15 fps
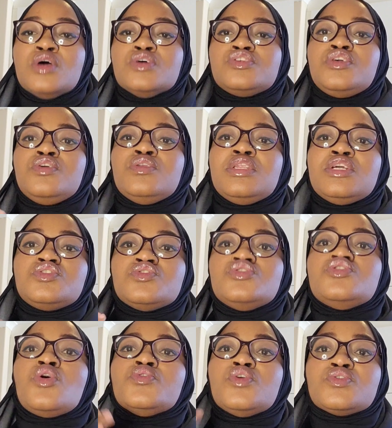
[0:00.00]
So you need to
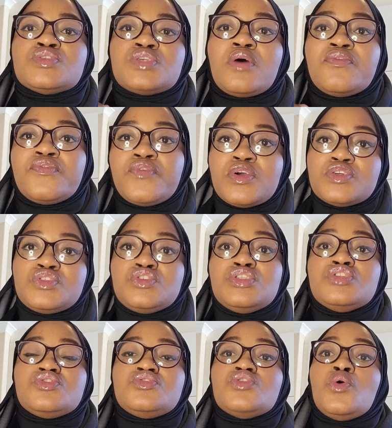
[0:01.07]
know yourself first. You
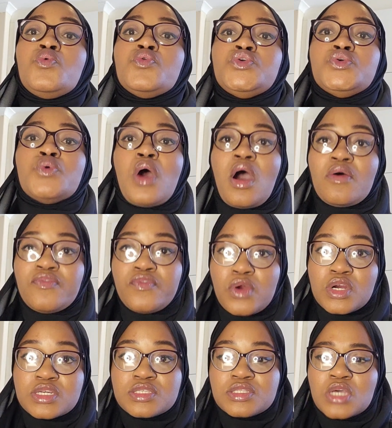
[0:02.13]
need to know who you are
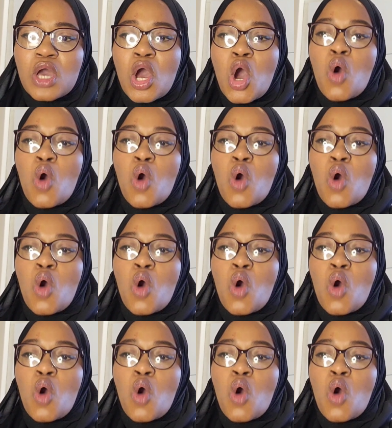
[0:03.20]
first.